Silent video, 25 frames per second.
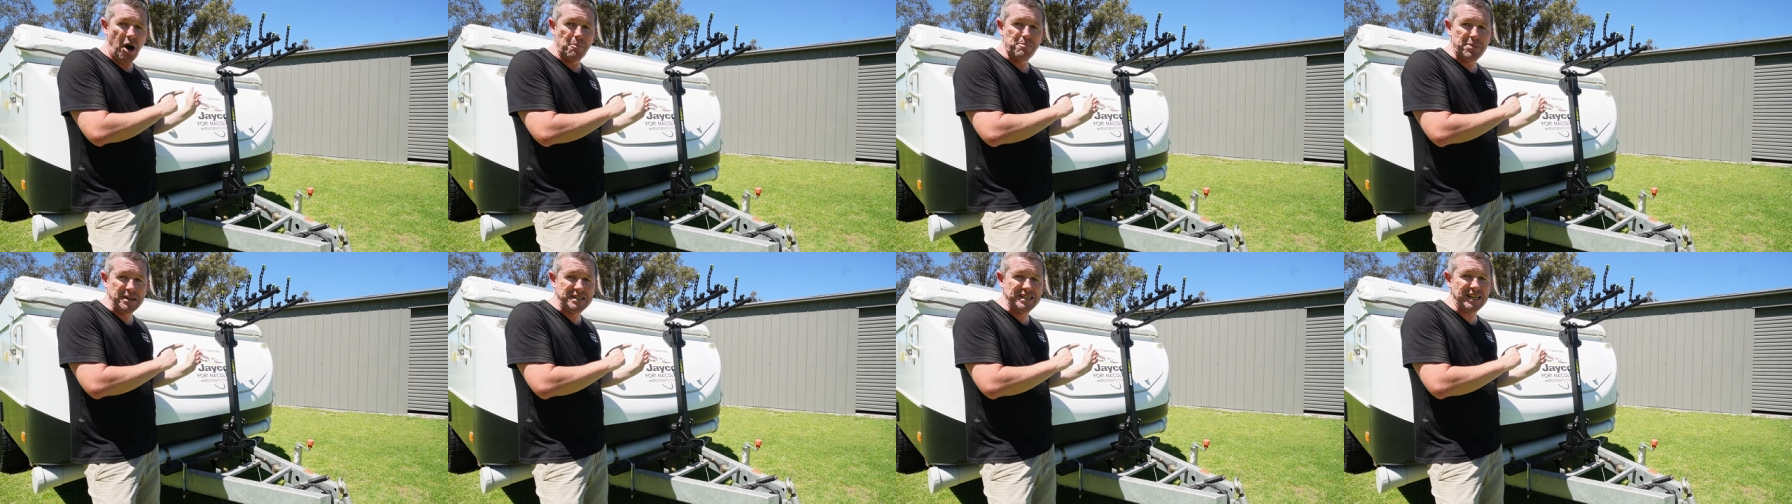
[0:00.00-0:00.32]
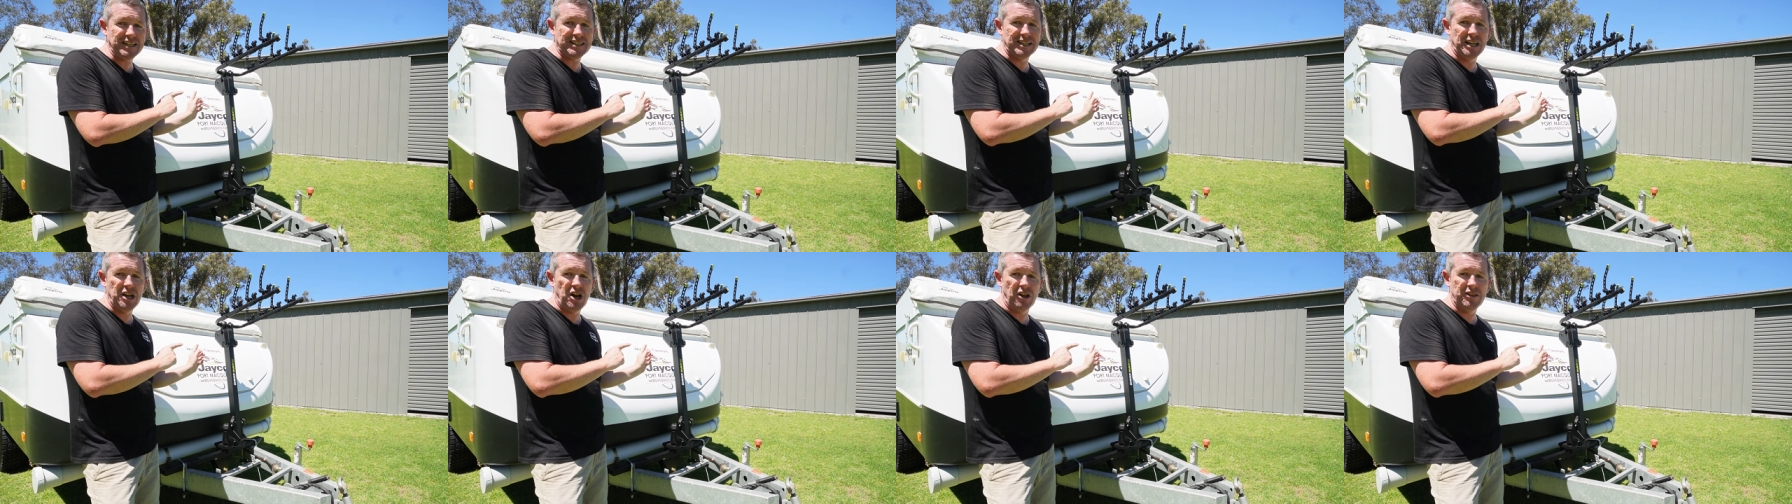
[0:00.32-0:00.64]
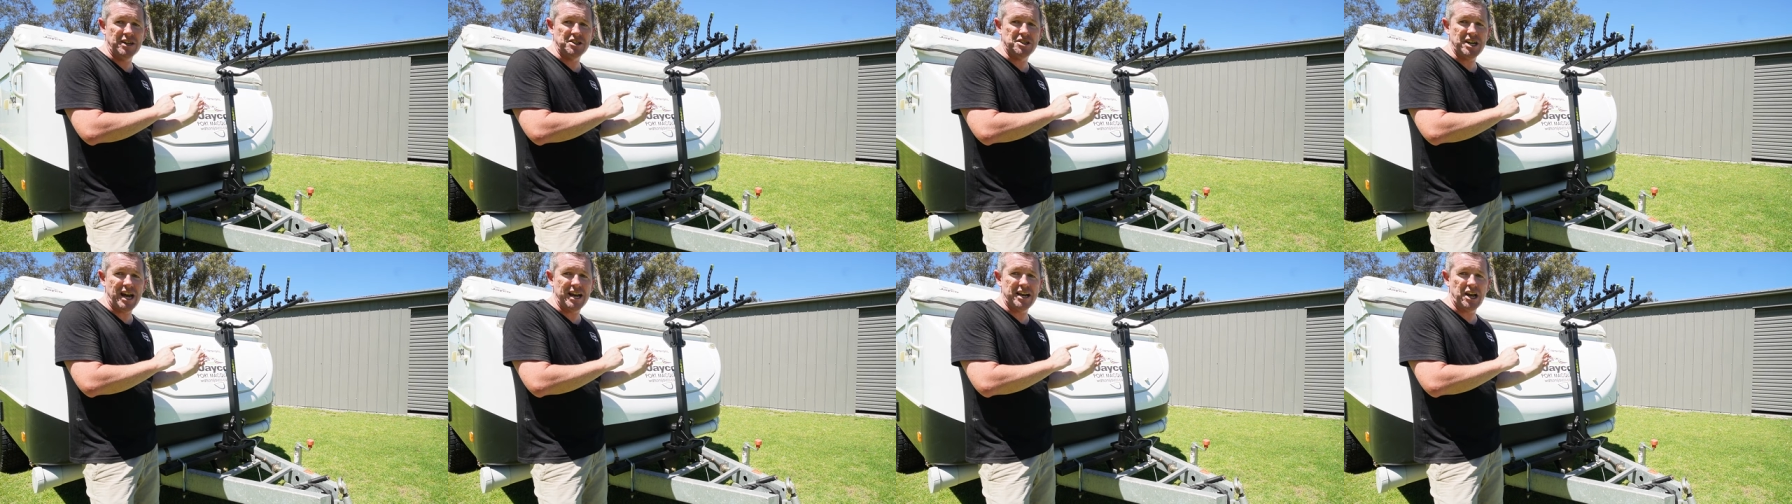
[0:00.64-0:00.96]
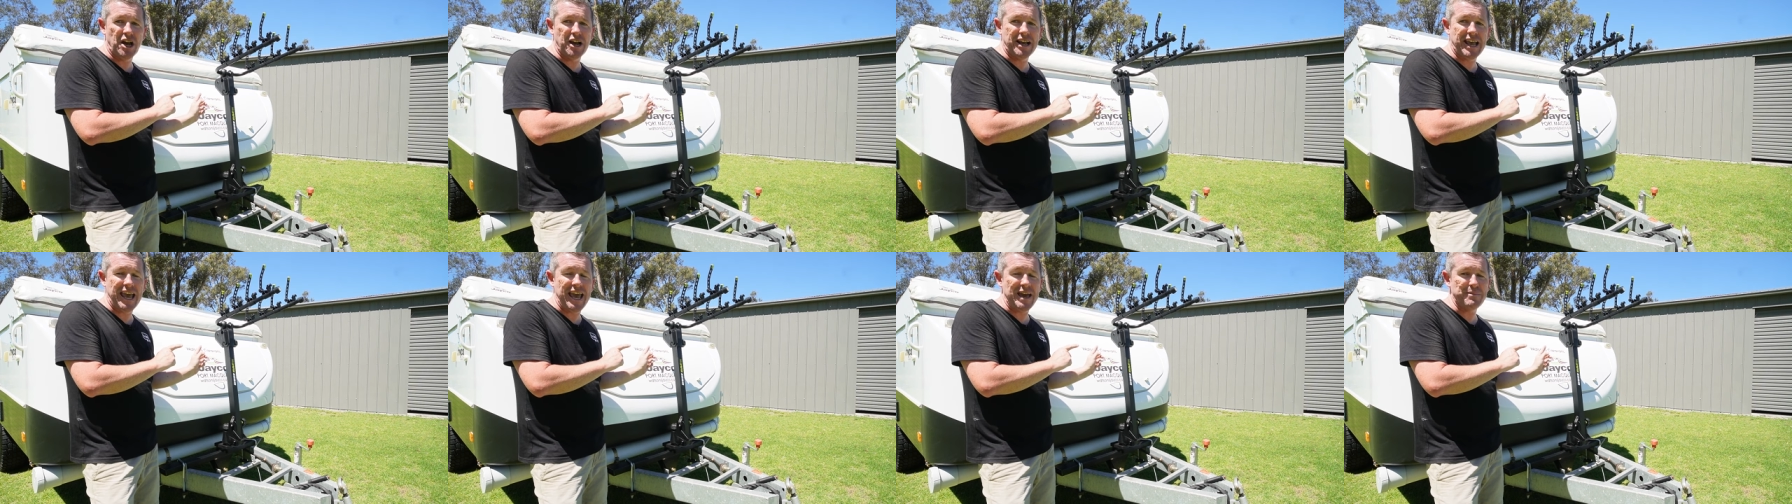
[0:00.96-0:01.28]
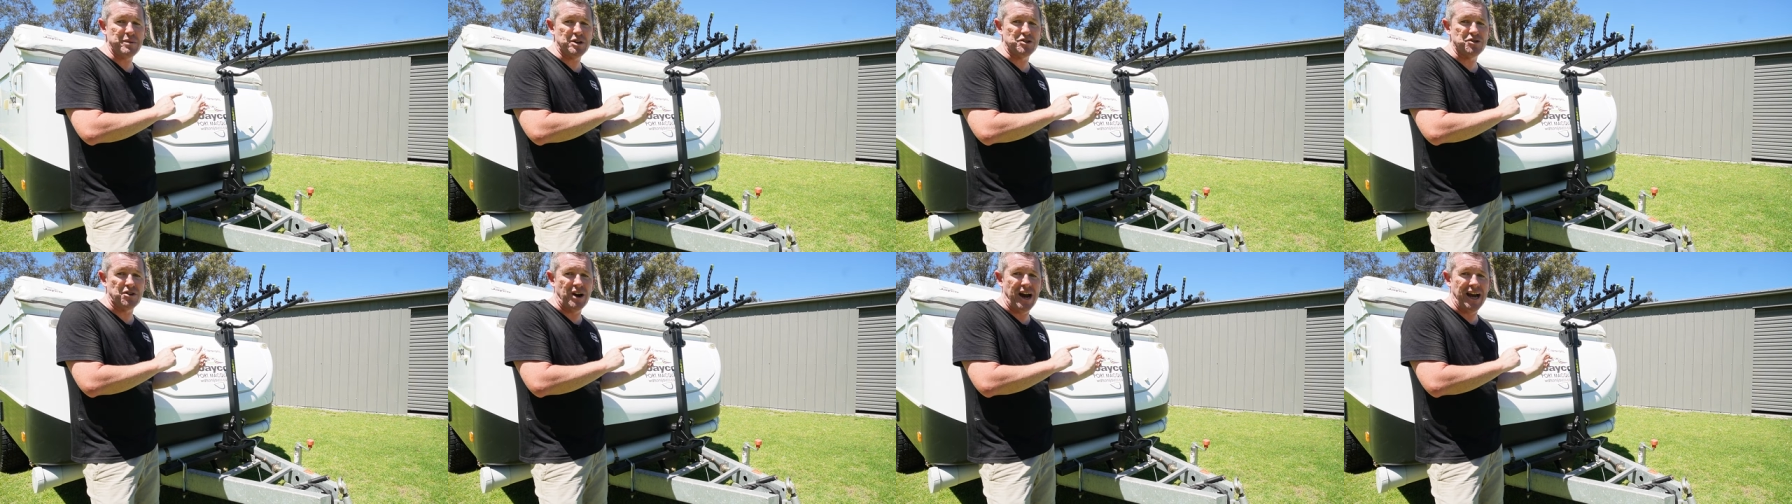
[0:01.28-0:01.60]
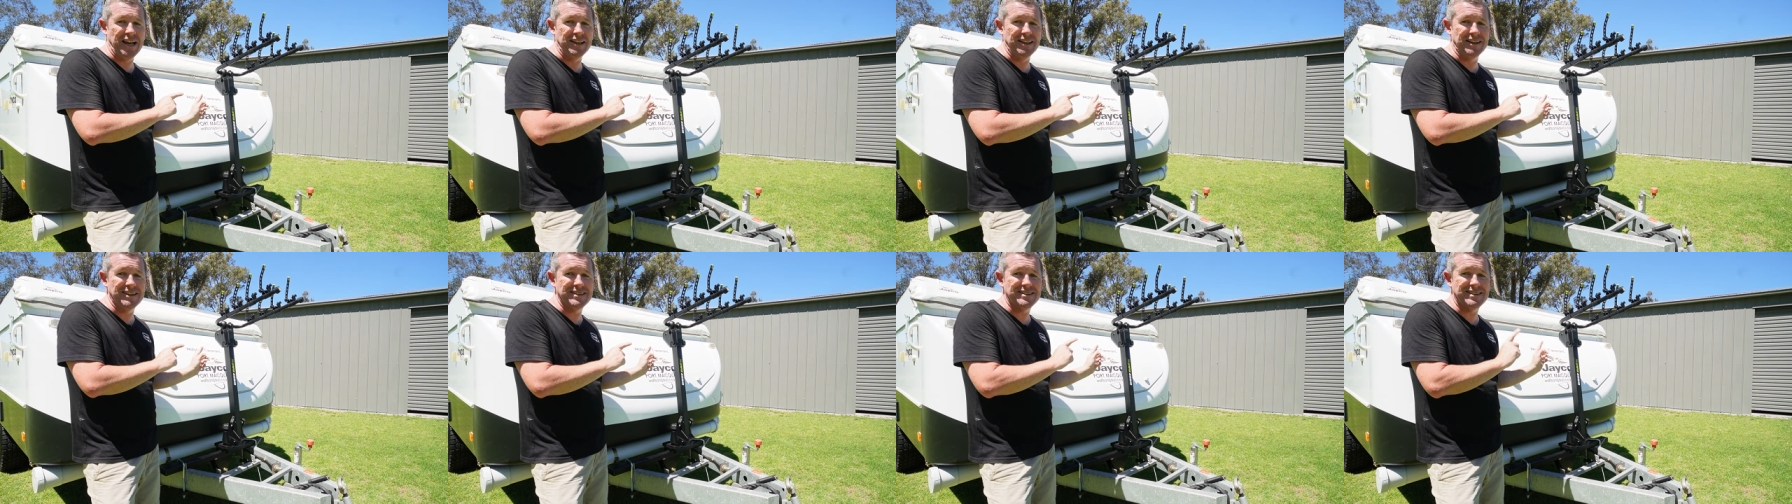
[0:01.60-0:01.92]
particularly on the Jayco camper
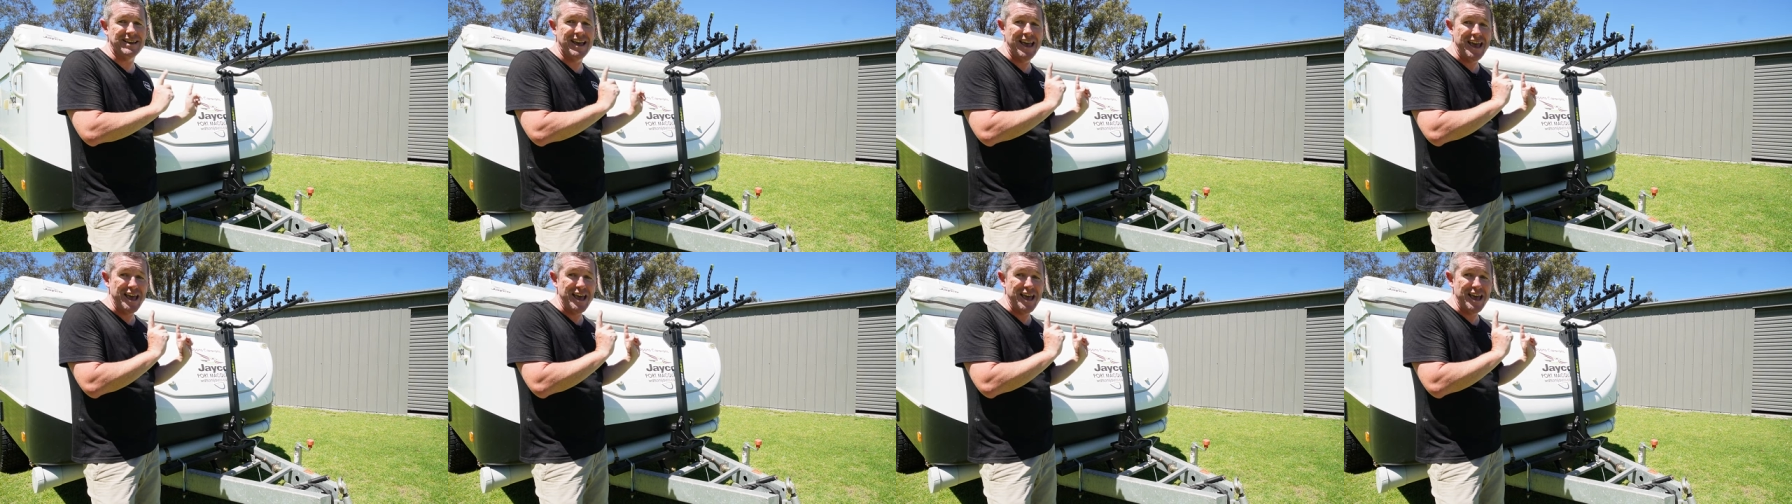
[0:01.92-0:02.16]
trailers,